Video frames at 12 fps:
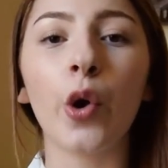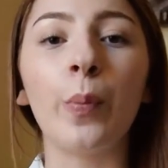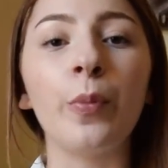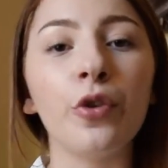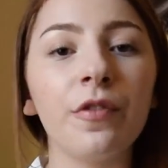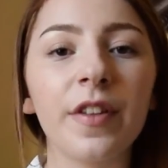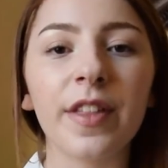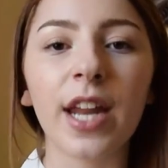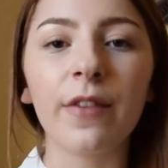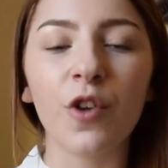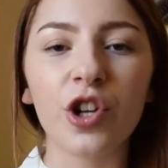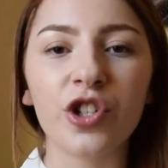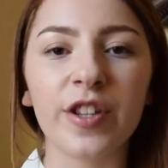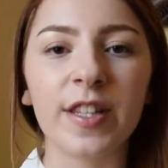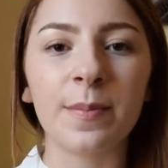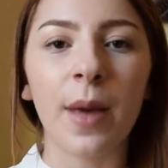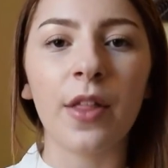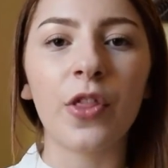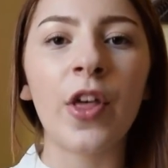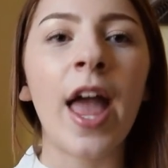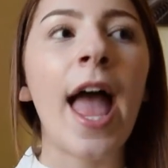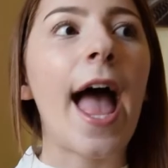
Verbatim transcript: or movie that I've watched this month